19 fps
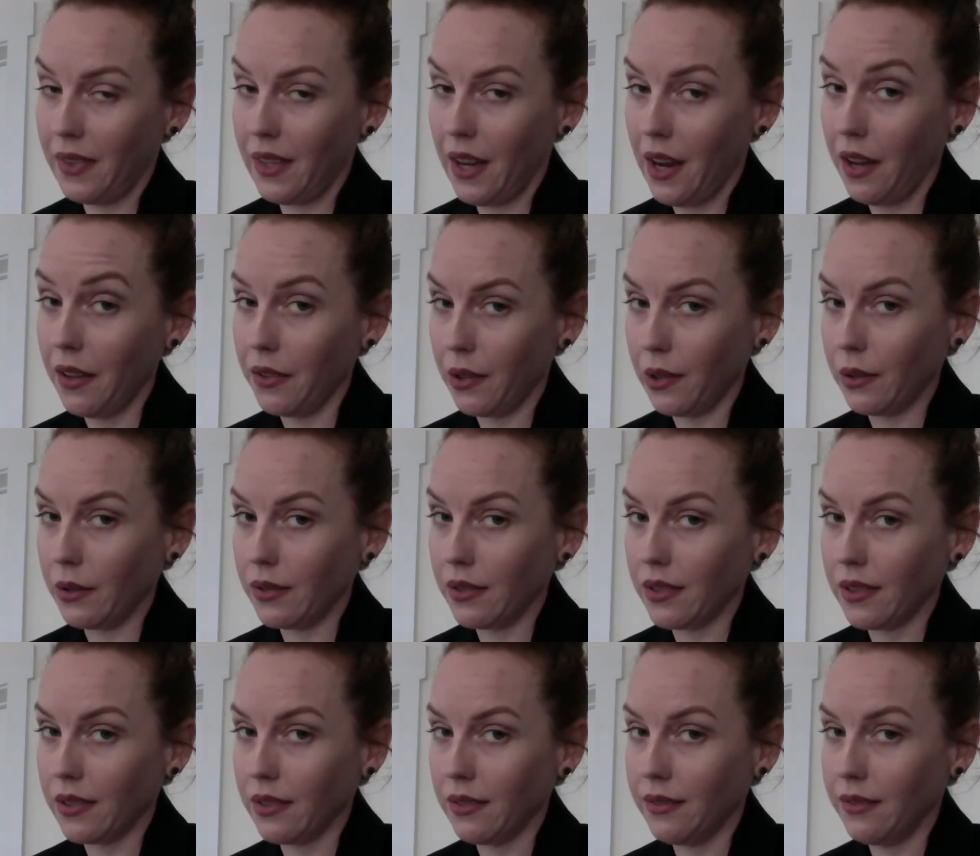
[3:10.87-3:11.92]

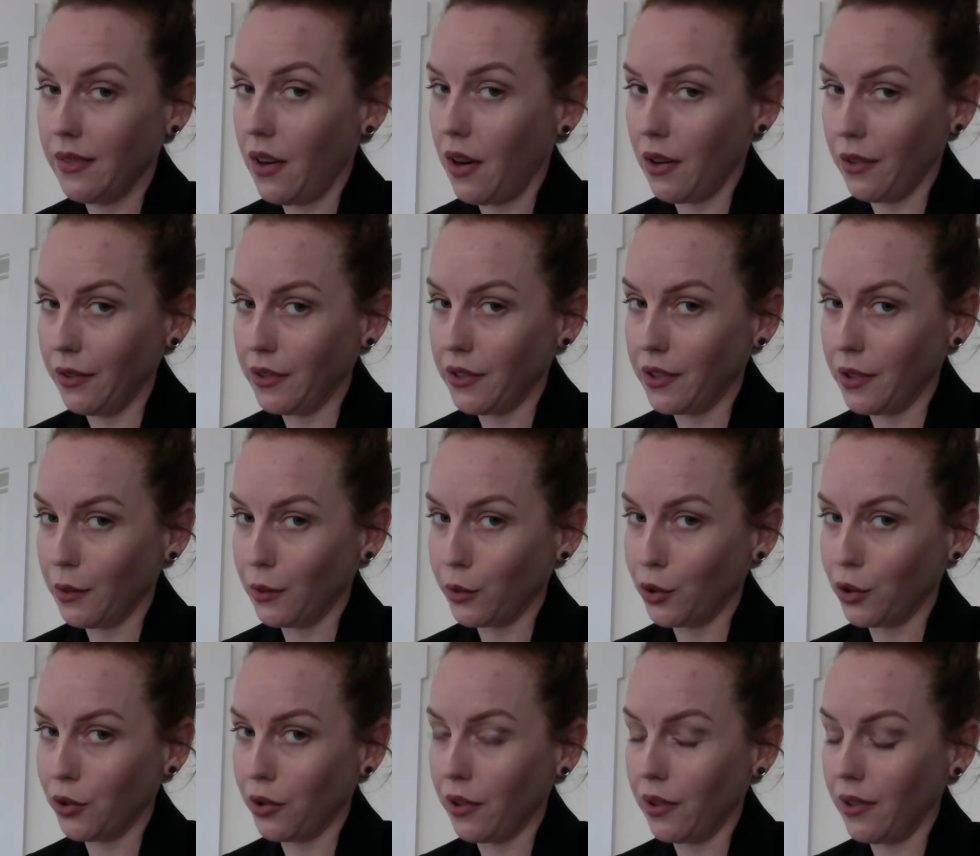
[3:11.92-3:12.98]
Others aren't so
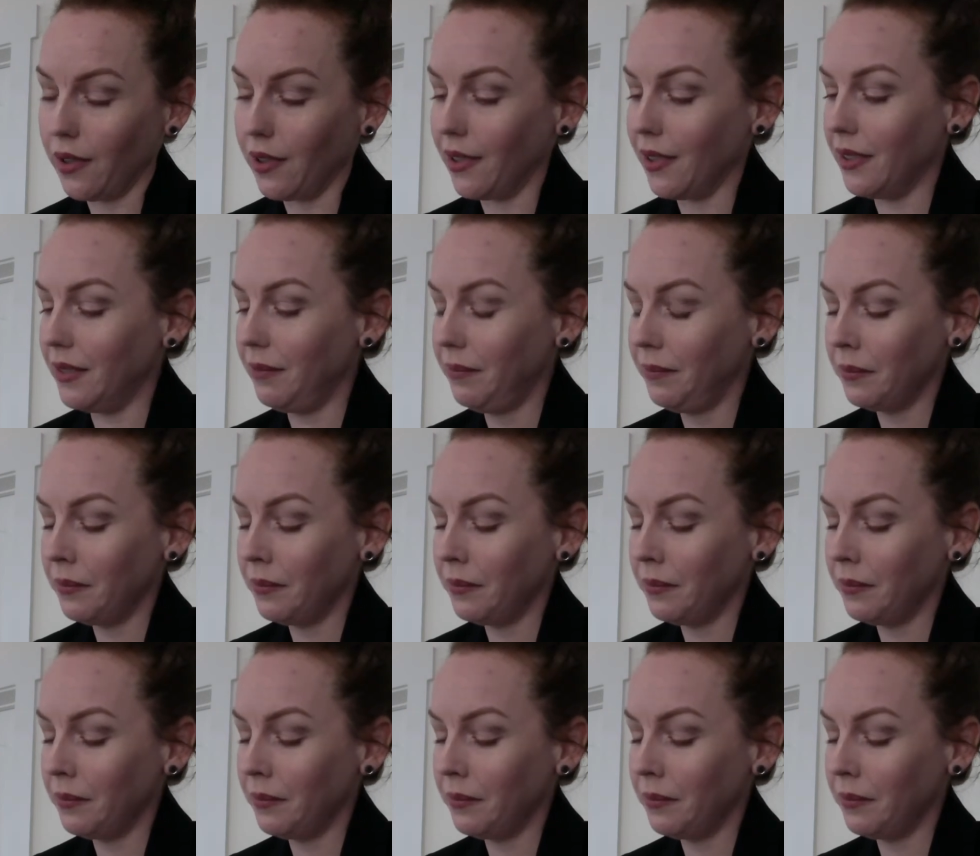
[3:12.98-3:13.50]
sure.